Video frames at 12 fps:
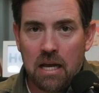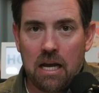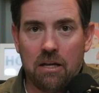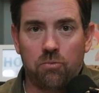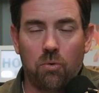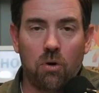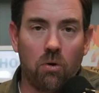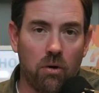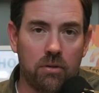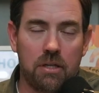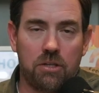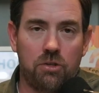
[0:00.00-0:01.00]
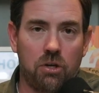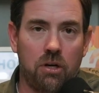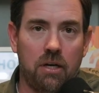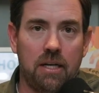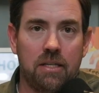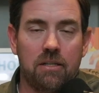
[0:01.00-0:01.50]
as we're on this
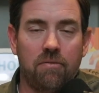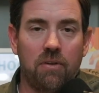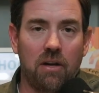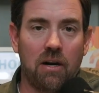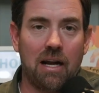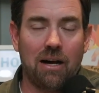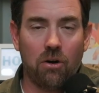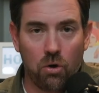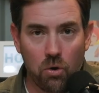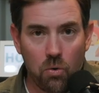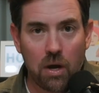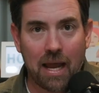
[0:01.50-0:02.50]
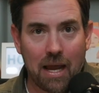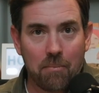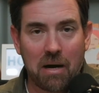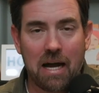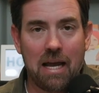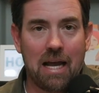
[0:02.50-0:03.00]
journey to figuring out who
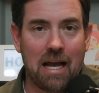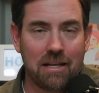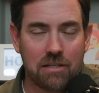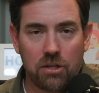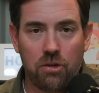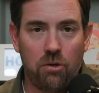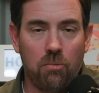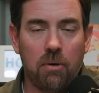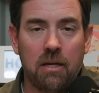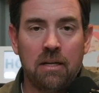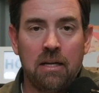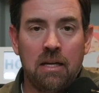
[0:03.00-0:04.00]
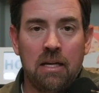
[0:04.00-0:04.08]
am I as a human